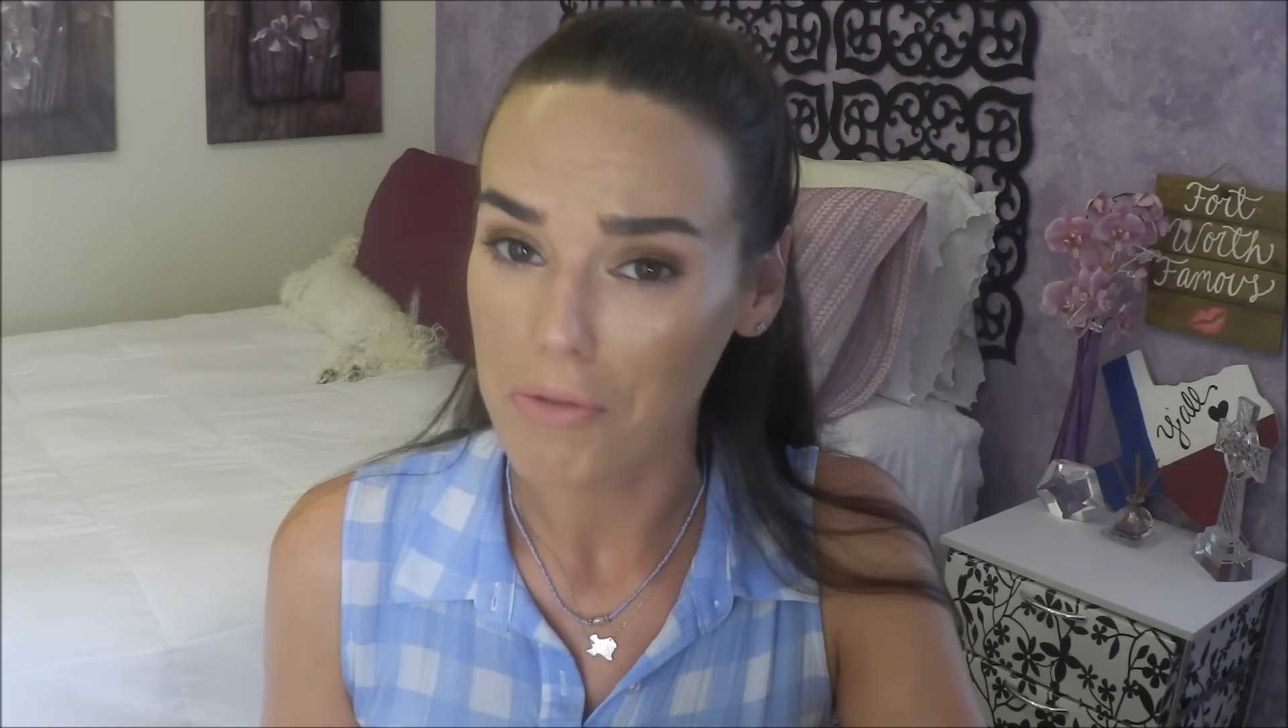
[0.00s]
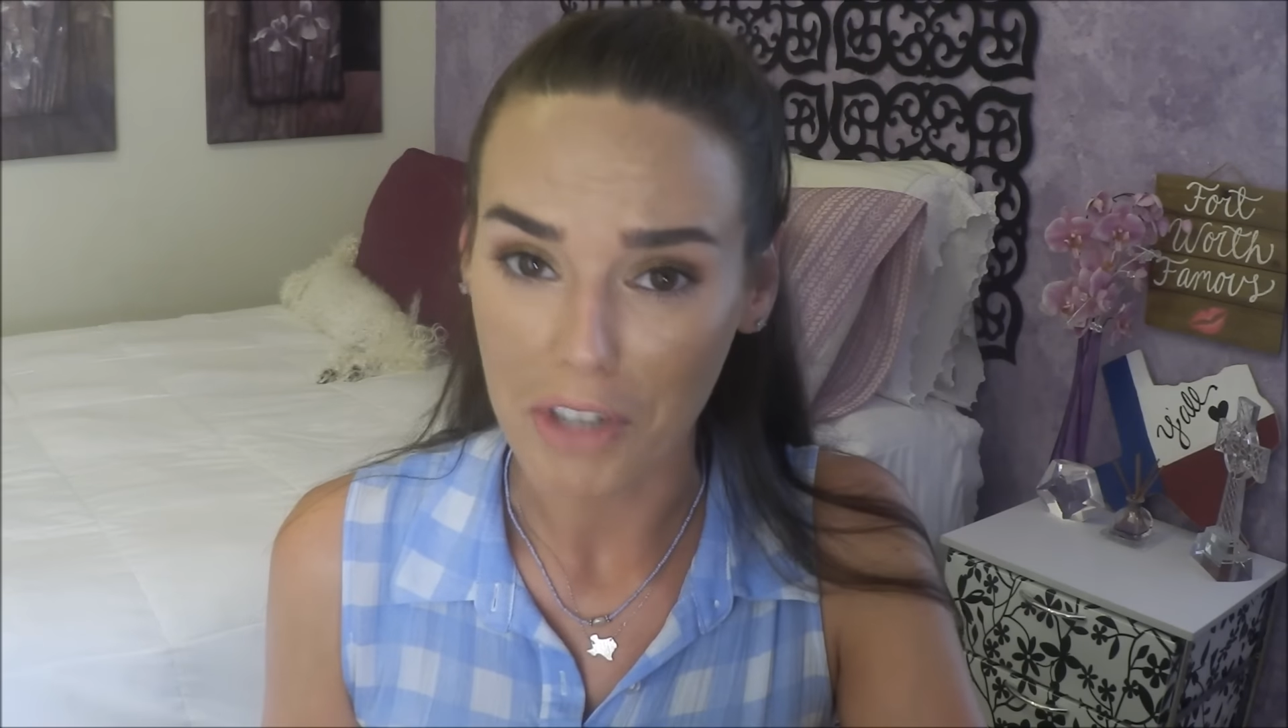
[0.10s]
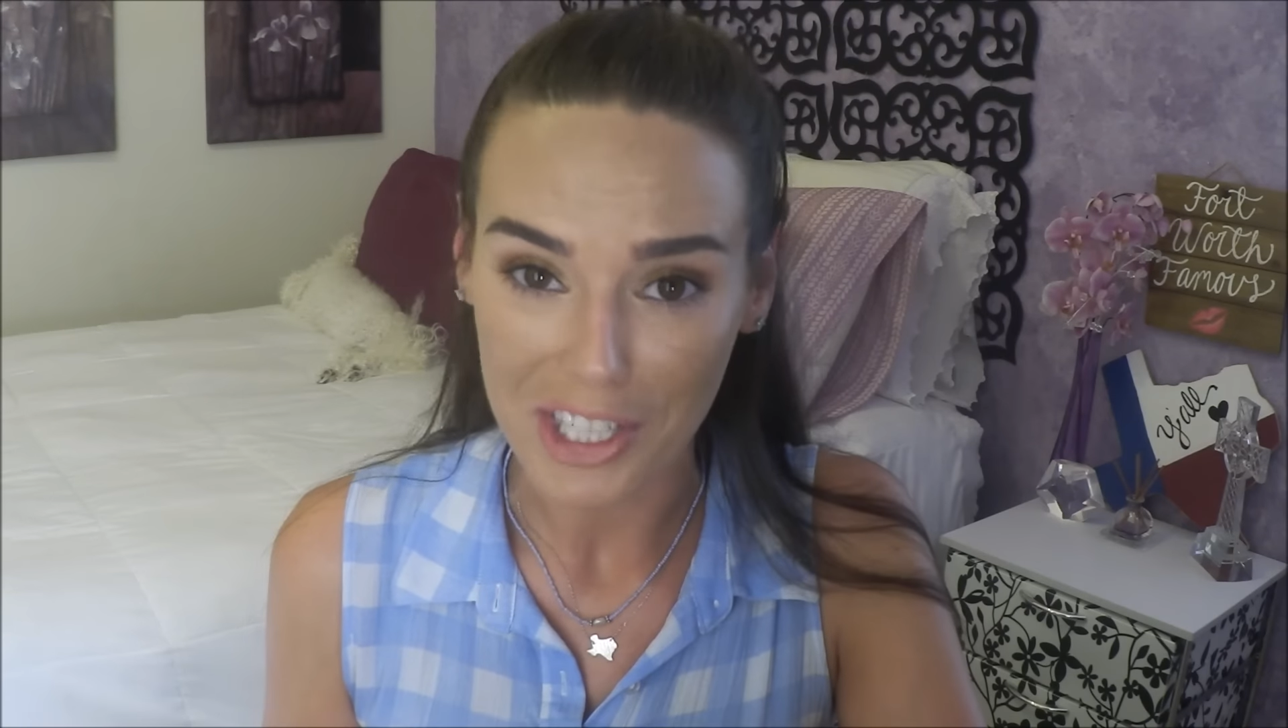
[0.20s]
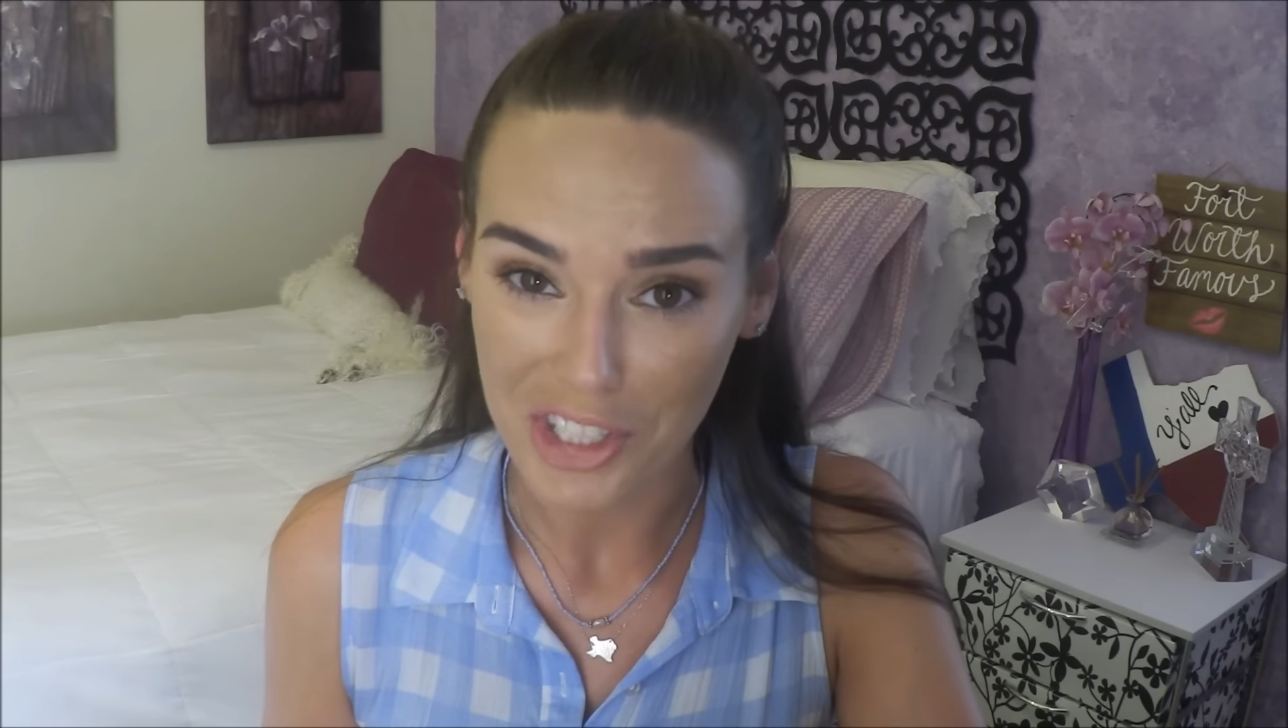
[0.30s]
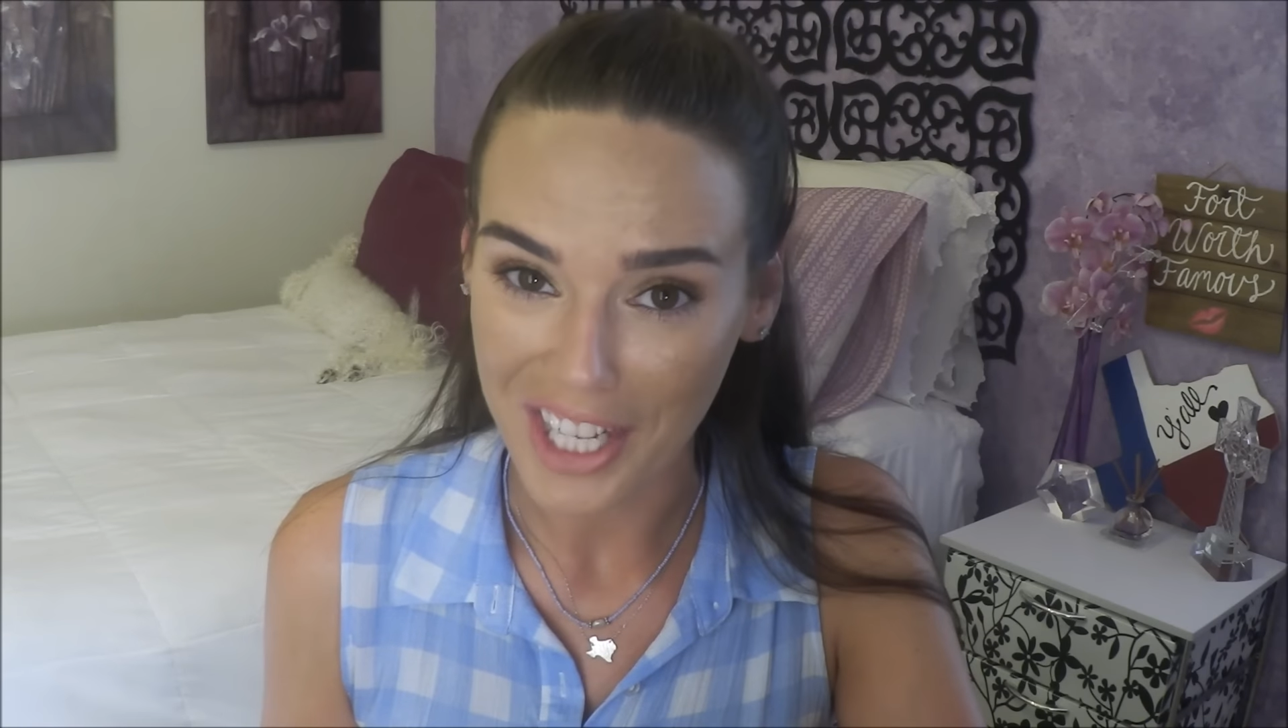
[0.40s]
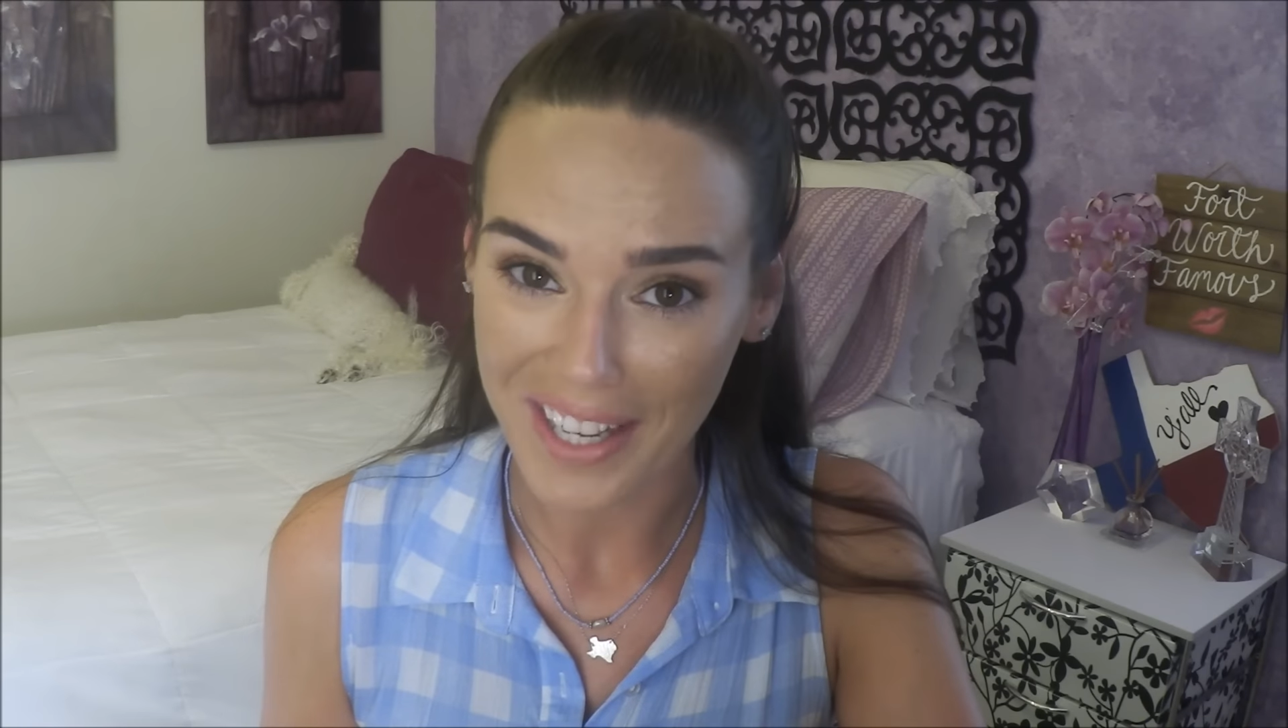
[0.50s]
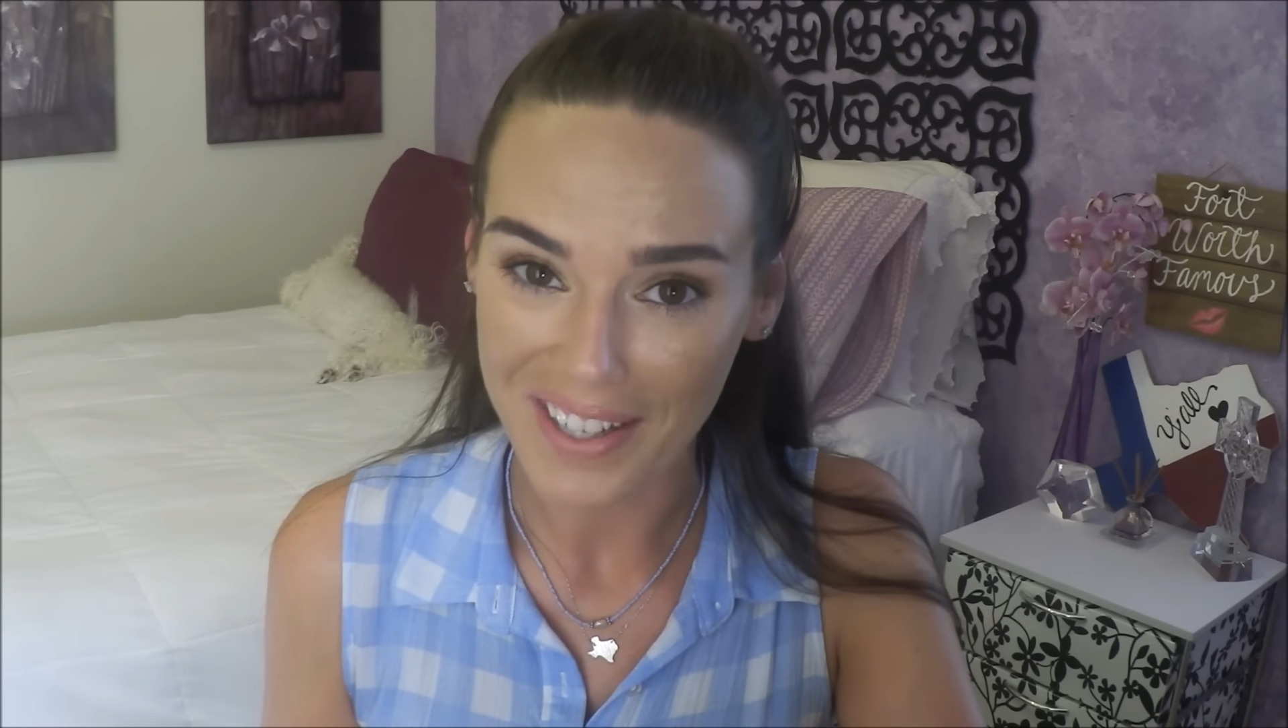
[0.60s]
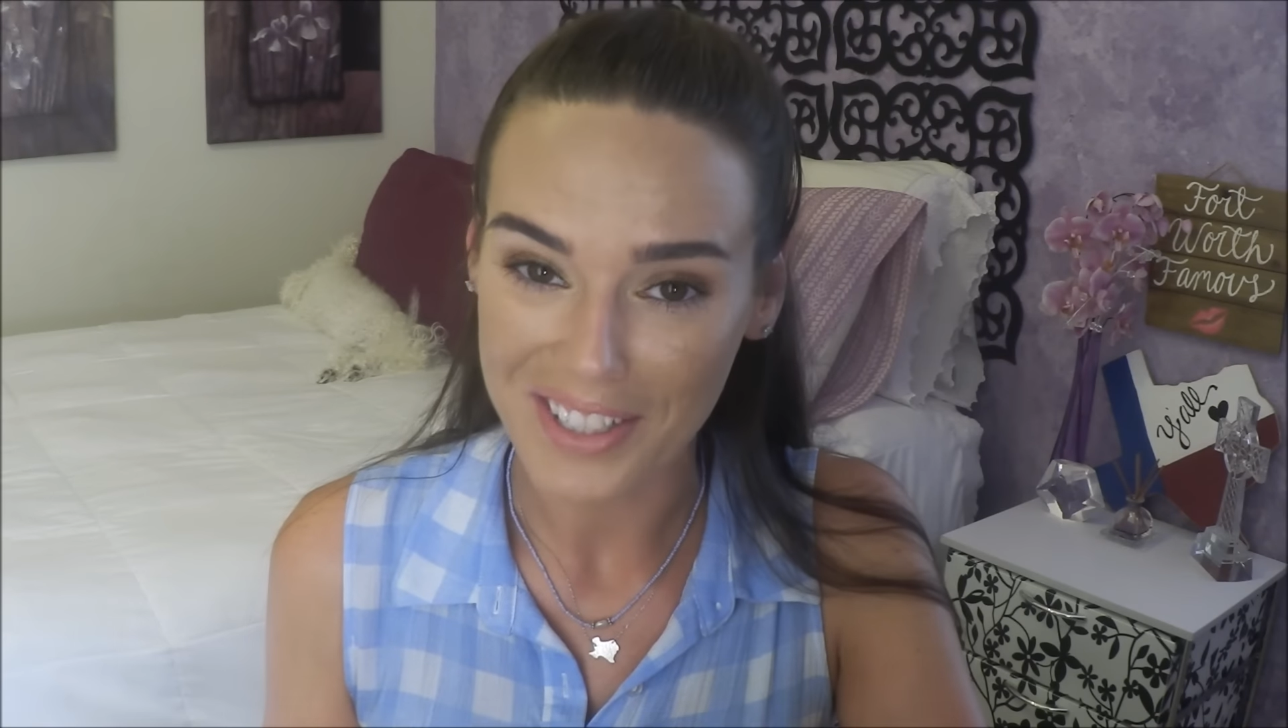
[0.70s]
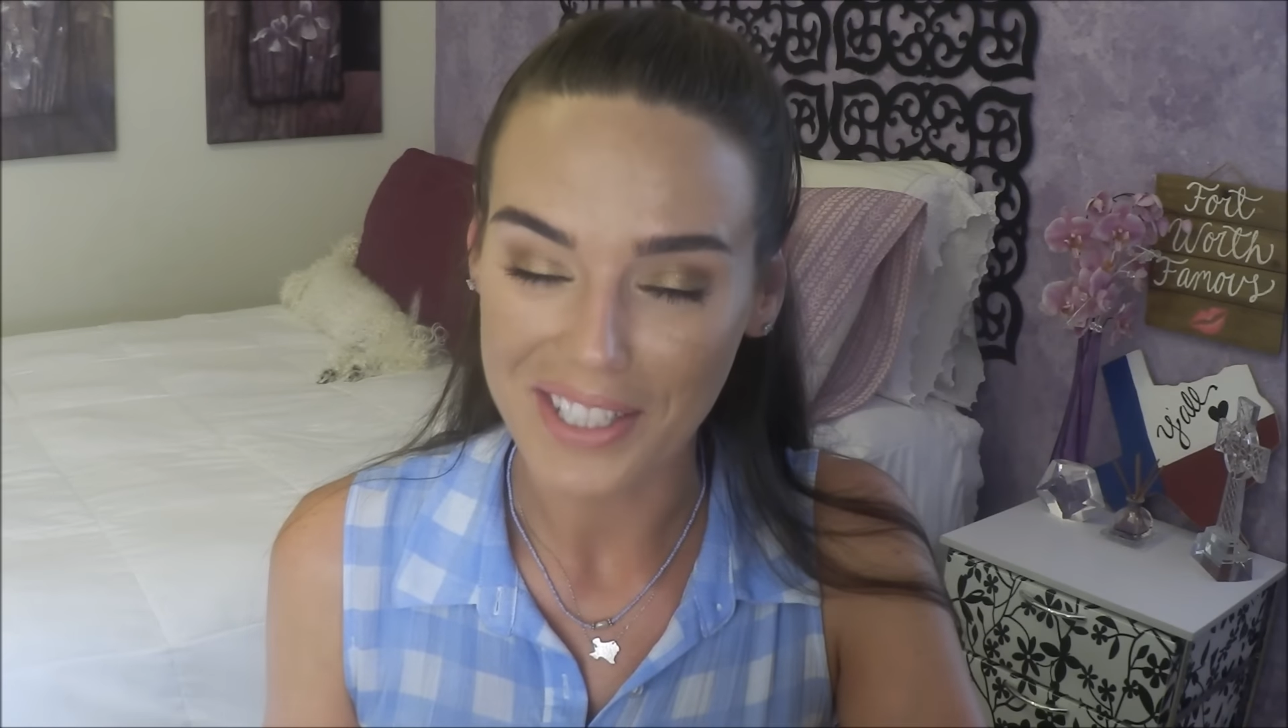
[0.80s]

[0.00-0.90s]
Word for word: fresh again or